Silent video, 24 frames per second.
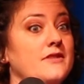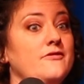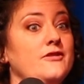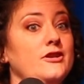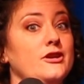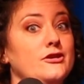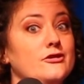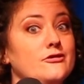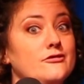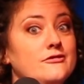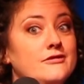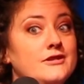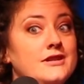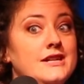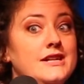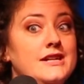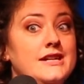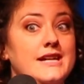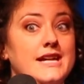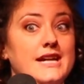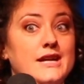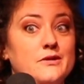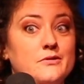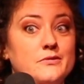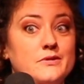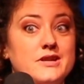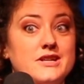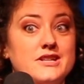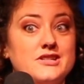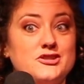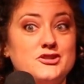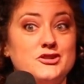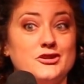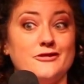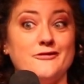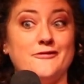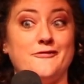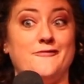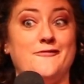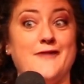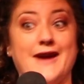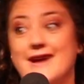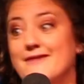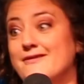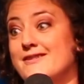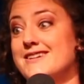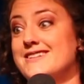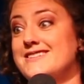of you, it was your
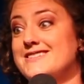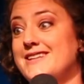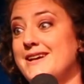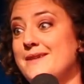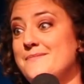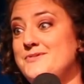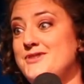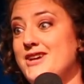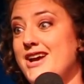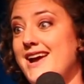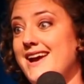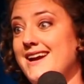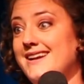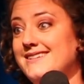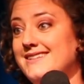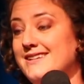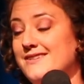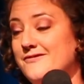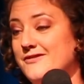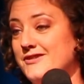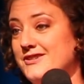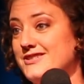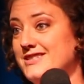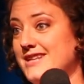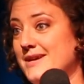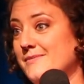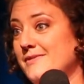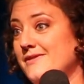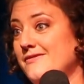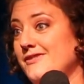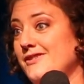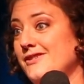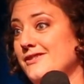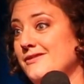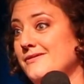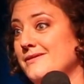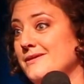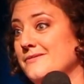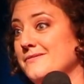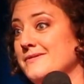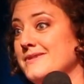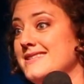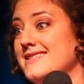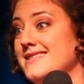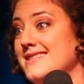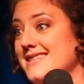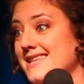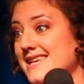favorite subject, and for some of you, it
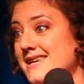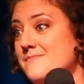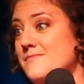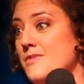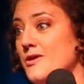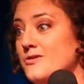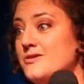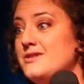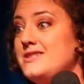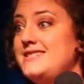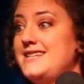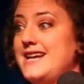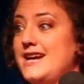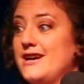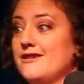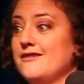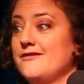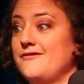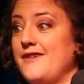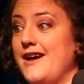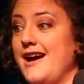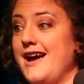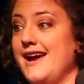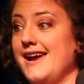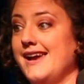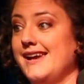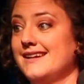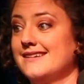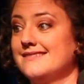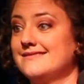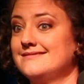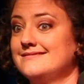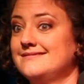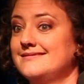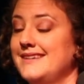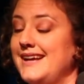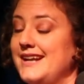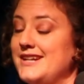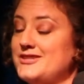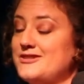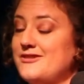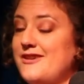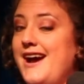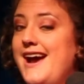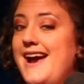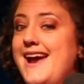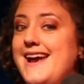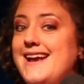was the most terrifying.
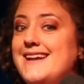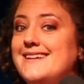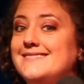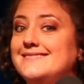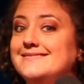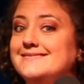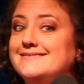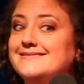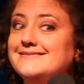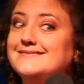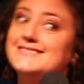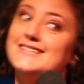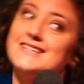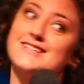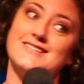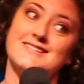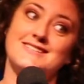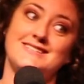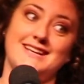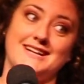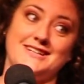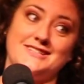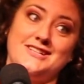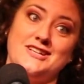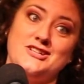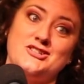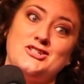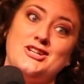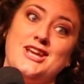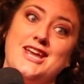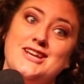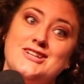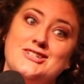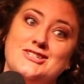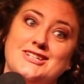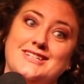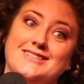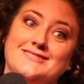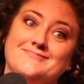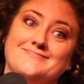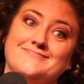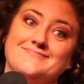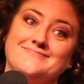That's right, sex education.